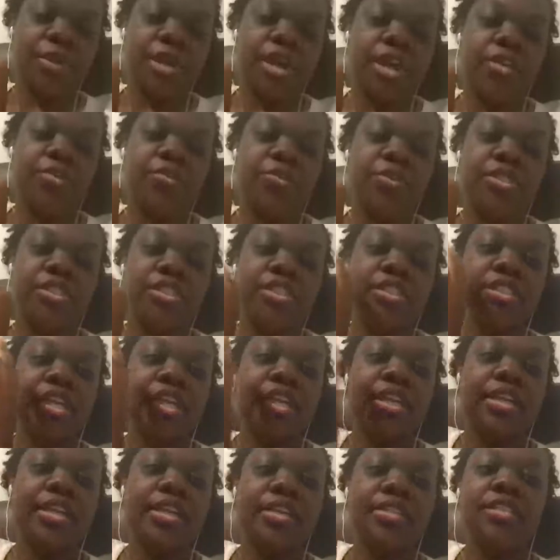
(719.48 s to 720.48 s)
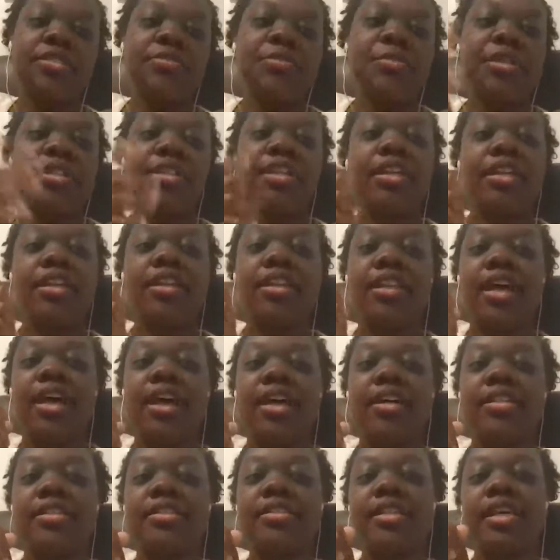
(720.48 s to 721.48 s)
mine was taking a spinning
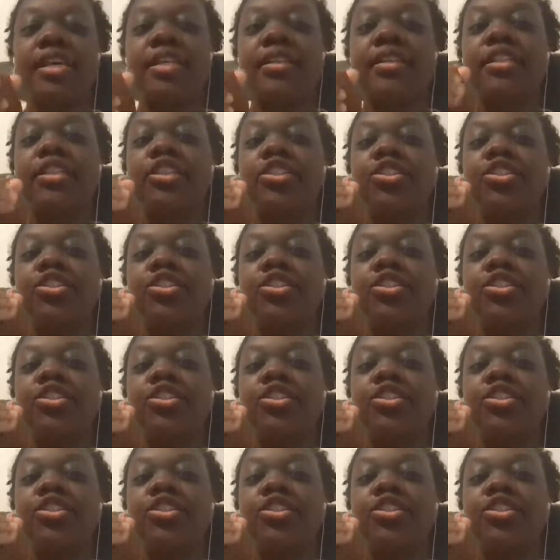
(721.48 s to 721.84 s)
class at